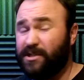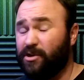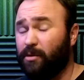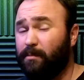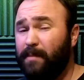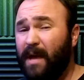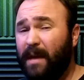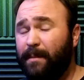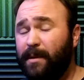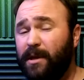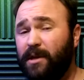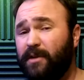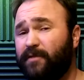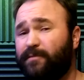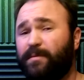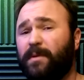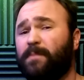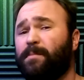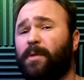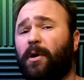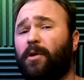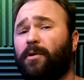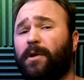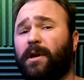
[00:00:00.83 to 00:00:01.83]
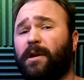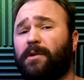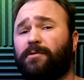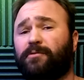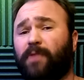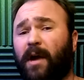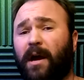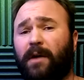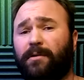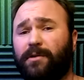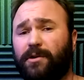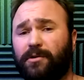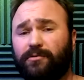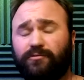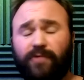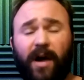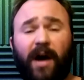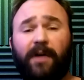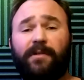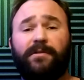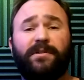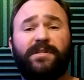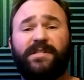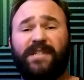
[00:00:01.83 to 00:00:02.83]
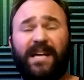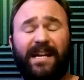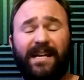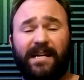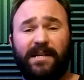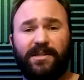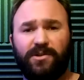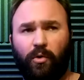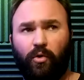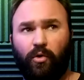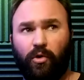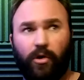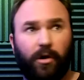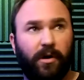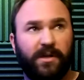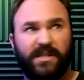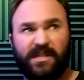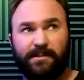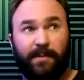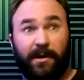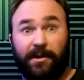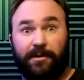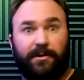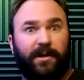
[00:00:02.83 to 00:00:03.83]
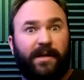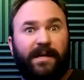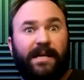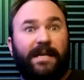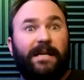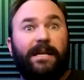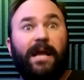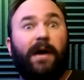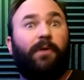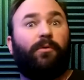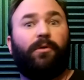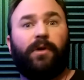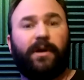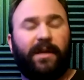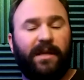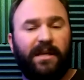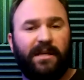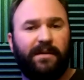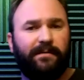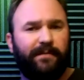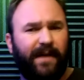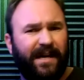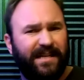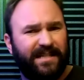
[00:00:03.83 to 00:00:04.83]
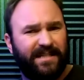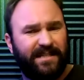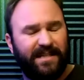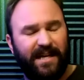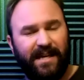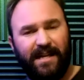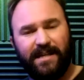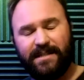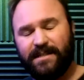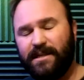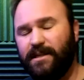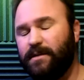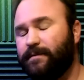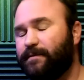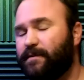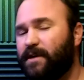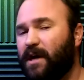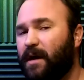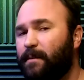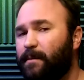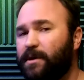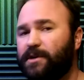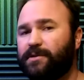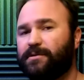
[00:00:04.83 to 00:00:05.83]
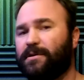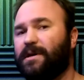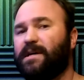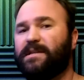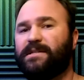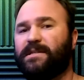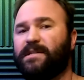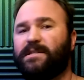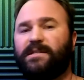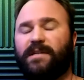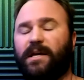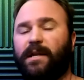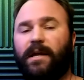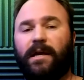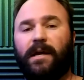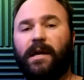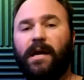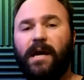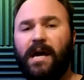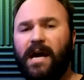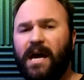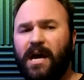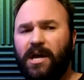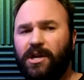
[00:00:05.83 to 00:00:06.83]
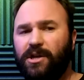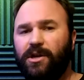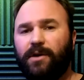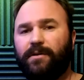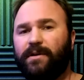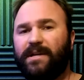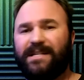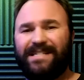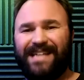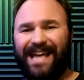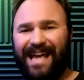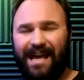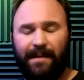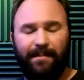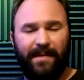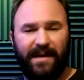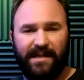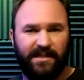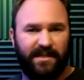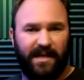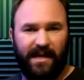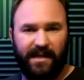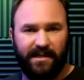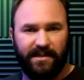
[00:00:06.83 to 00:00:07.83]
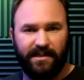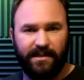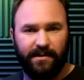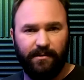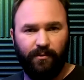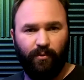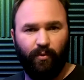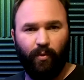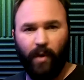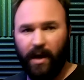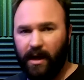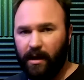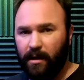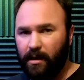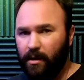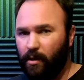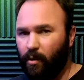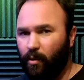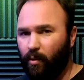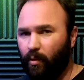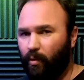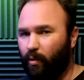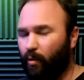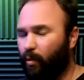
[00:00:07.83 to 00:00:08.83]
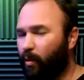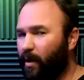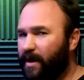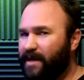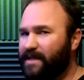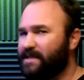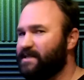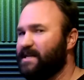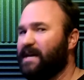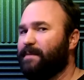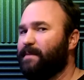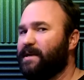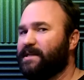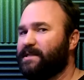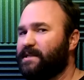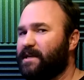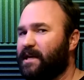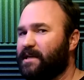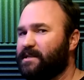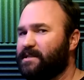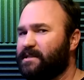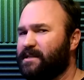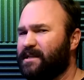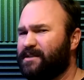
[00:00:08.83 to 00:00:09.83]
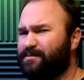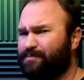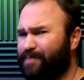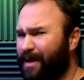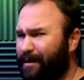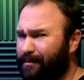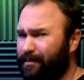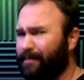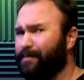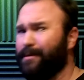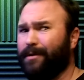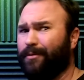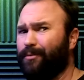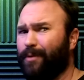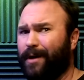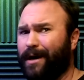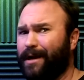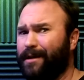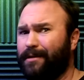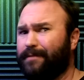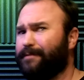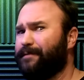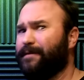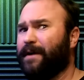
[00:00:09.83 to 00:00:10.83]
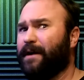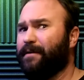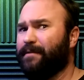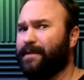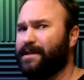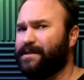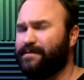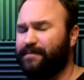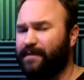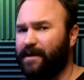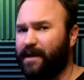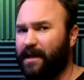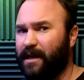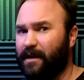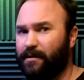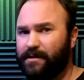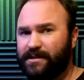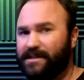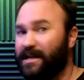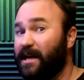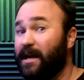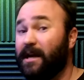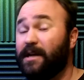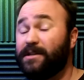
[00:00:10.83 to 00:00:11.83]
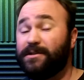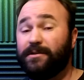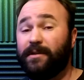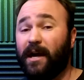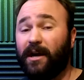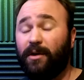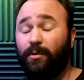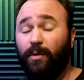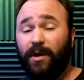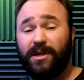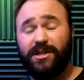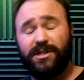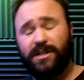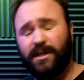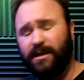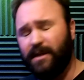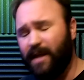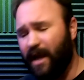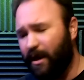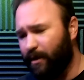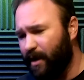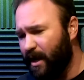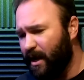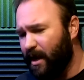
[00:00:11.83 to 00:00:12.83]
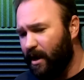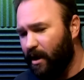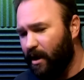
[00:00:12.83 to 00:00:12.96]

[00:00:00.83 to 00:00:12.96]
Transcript: so maybe you've been poking around your router settings or some other kind of networking device settings, and you've come across a setting known as MSS. Well, what is MSS? That's probably why you found this video, is to answer that question. Now,